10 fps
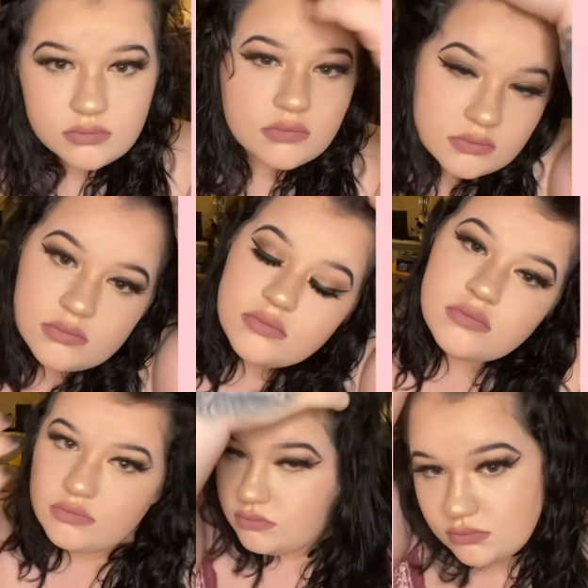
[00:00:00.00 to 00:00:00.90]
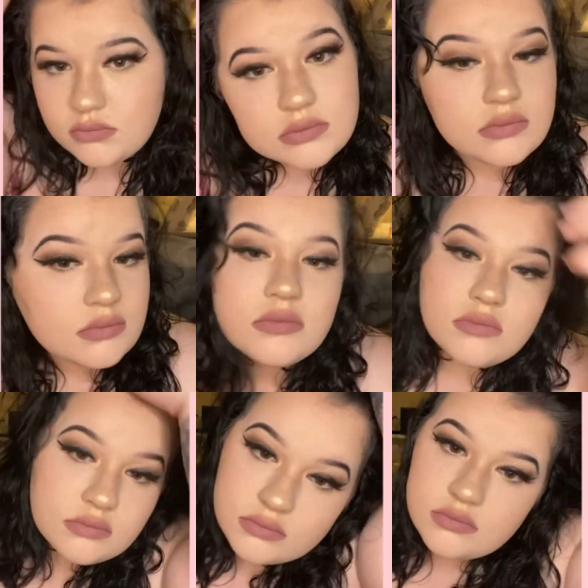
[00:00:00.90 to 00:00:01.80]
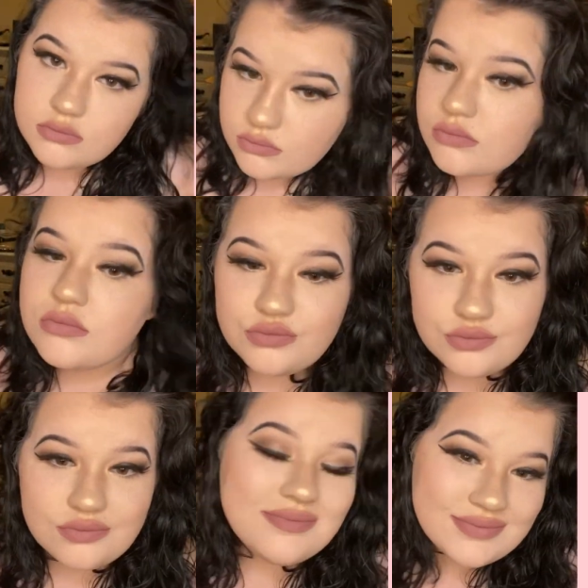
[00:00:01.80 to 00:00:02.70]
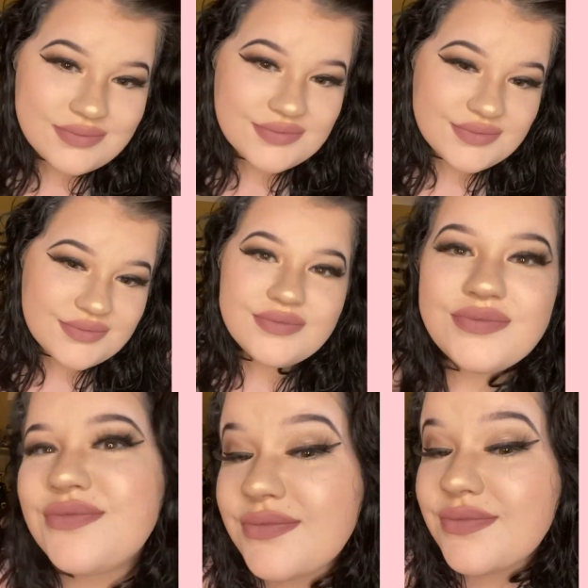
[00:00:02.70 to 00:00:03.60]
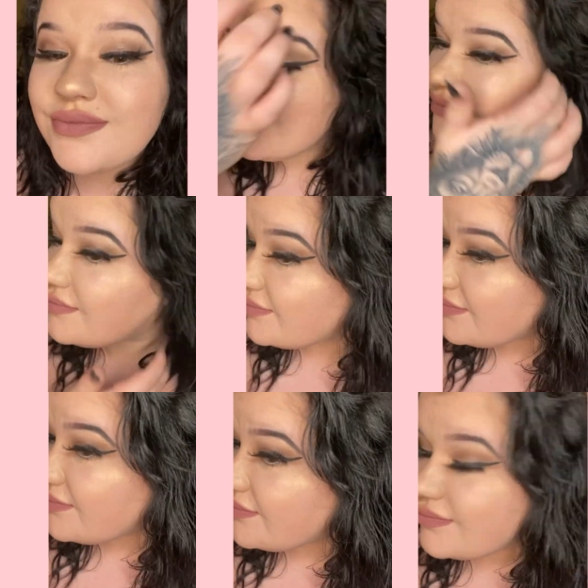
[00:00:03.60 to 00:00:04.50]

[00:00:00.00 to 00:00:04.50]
And then I tried to fix my hair as best I could because it was looking kind of crazy.